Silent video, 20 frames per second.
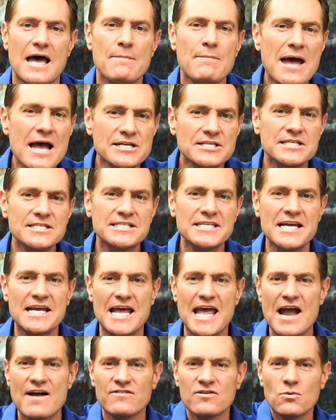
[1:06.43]
imagine seeing
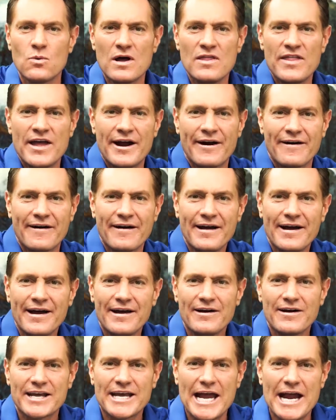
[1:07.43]
everyone there
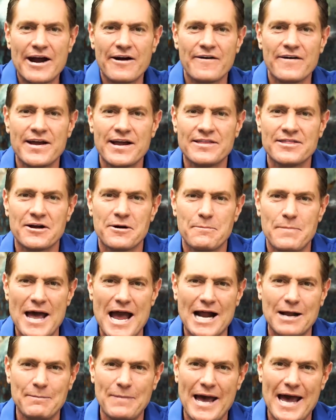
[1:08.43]
carrying their
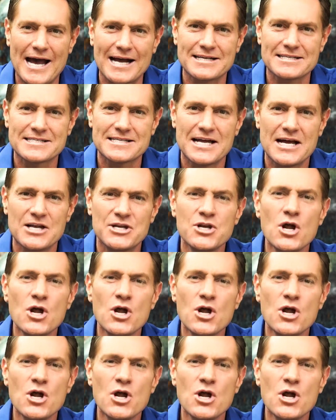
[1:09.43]
backpacks.